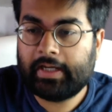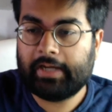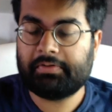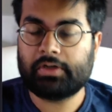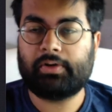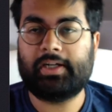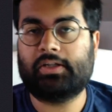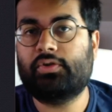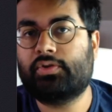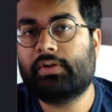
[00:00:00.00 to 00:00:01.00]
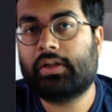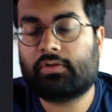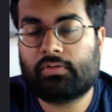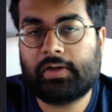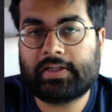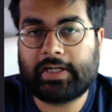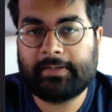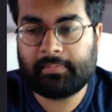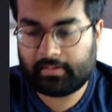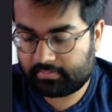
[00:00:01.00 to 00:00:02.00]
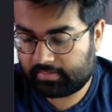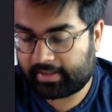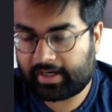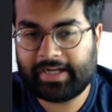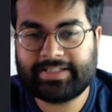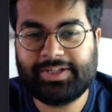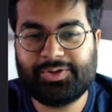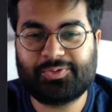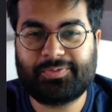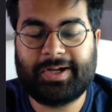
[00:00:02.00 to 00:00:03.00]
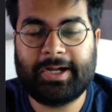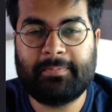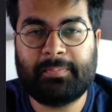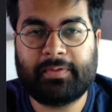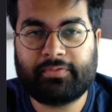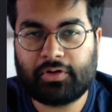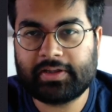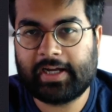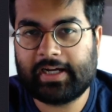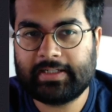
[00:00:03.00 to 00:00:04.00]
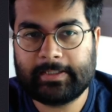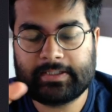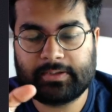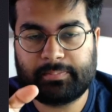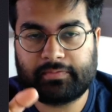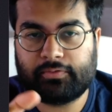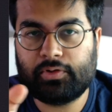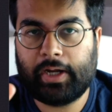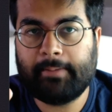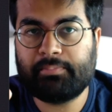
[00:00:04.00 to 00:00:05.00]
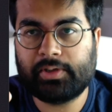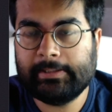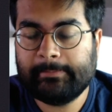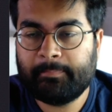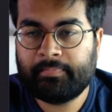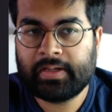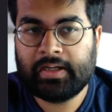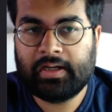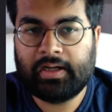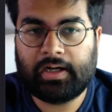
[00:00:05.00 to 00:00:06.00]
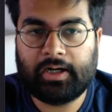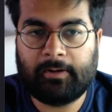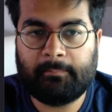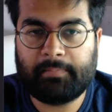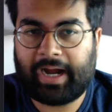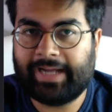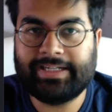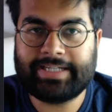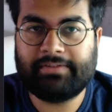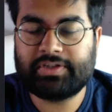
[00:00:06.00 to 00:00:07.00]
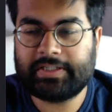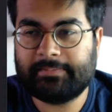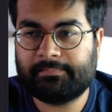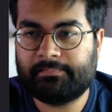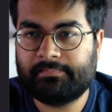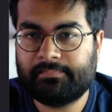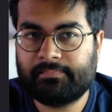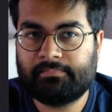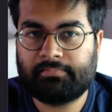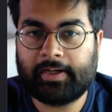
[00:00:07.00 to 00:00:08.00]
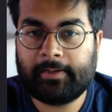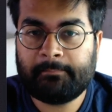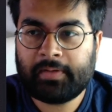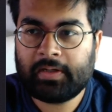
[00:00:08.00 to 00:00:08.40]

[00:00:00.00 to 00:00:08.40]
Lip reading: Even right now during the corona time, like I tell you, before that, so before April, I didn't have a team. Nah?